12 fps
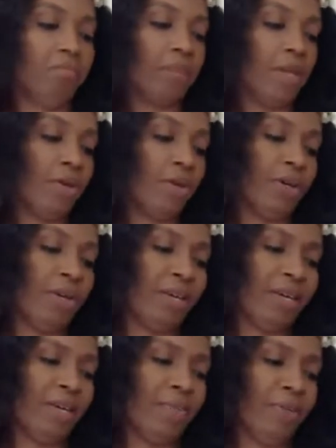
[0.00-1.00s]
No, you're good. I
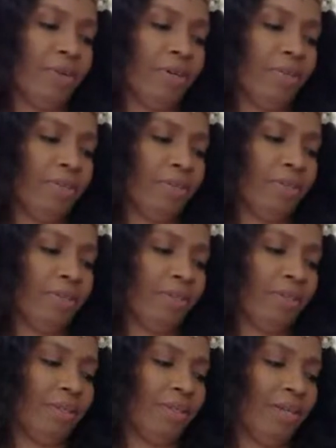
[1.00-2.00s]
got Emperor,
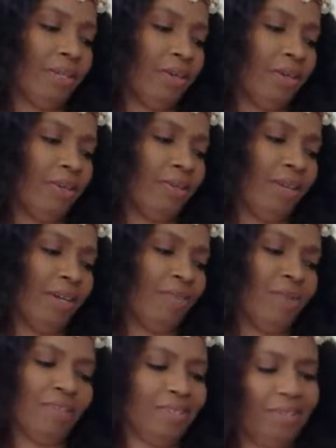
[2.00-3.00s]
Empress, Death card, Nine of
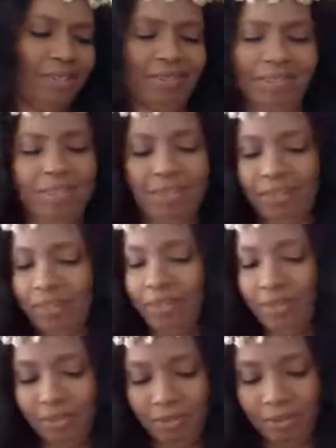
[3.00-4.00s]
Wands. Like, no,
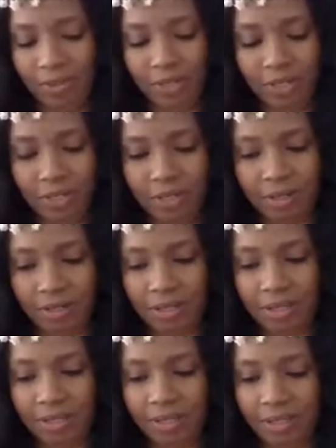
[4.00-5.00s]
you're good.
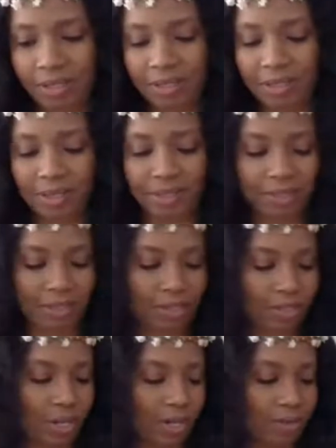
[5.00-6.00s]
It's the
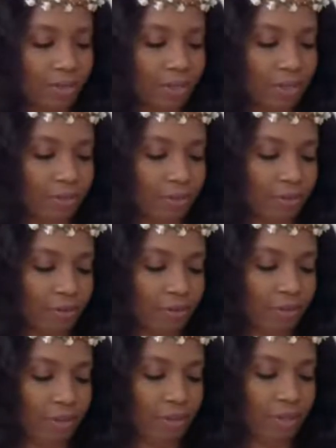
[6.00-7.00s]
shadow stuff.
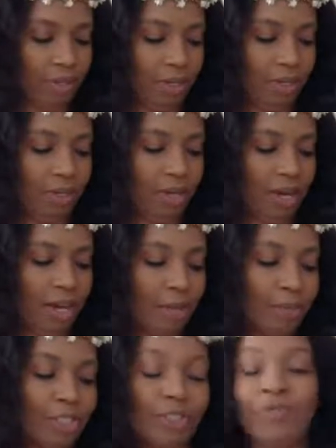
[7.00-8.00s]

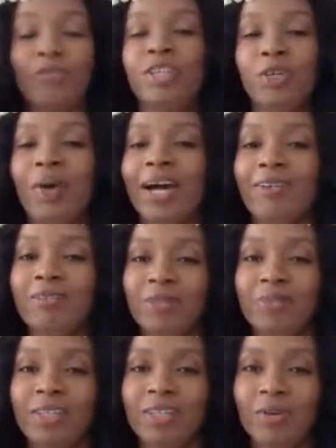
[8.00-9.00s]
Does it freak you out to
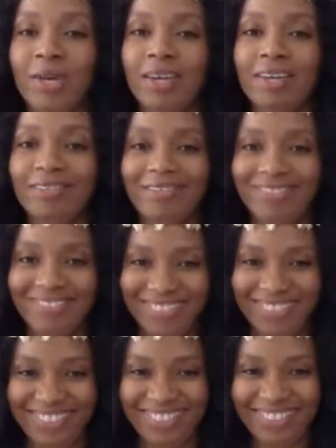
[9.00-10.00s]
be okay?
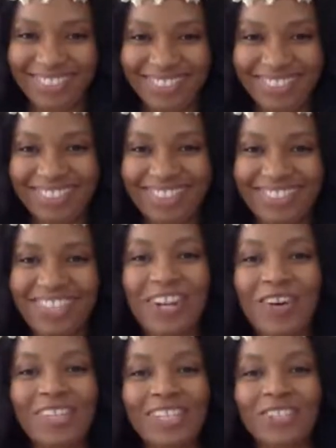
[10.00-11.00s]
To
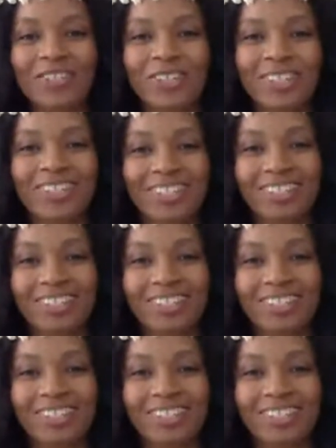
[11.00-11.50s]
know that you are?